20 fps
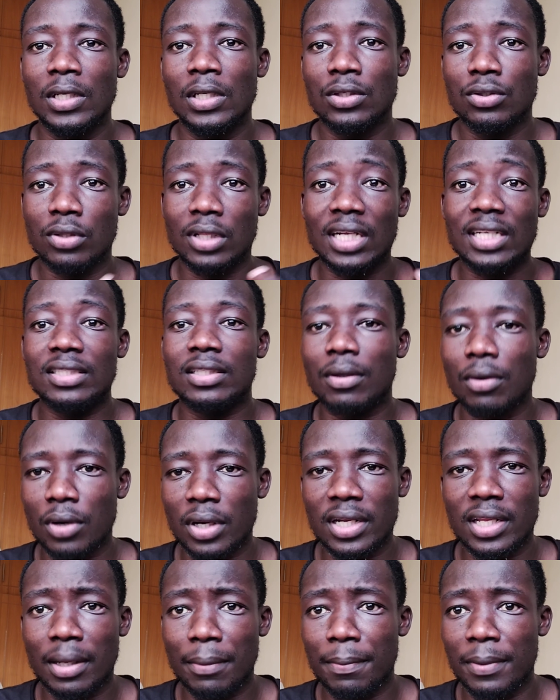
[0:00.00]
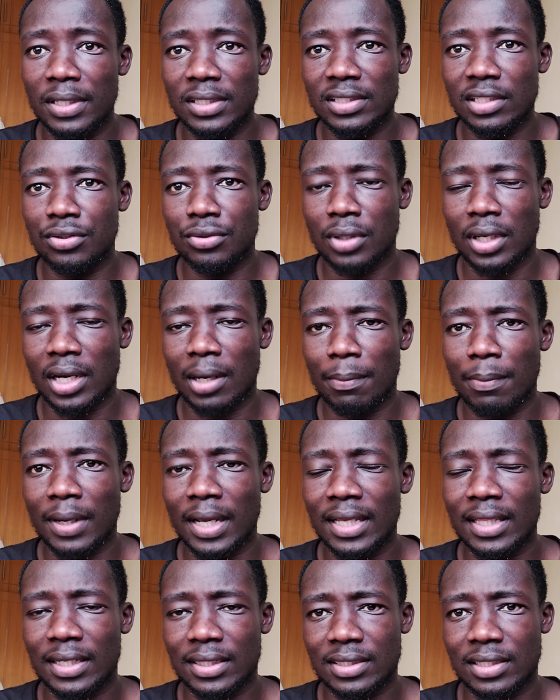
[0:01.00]
So that is already a place that you can
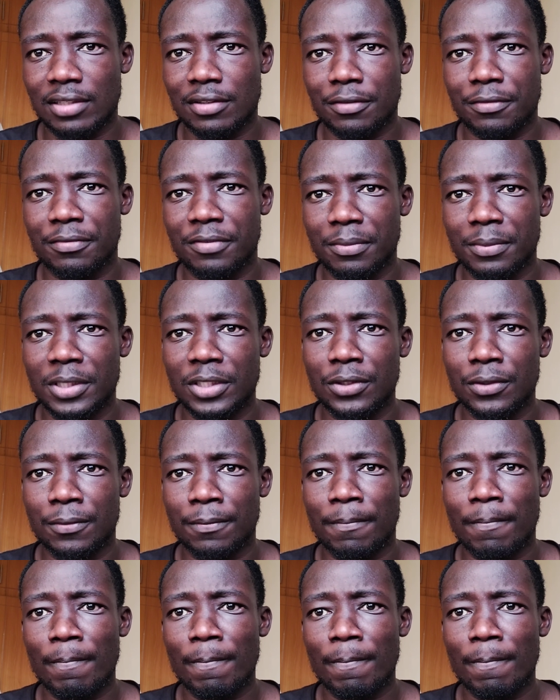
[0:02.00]
apply that kind of information.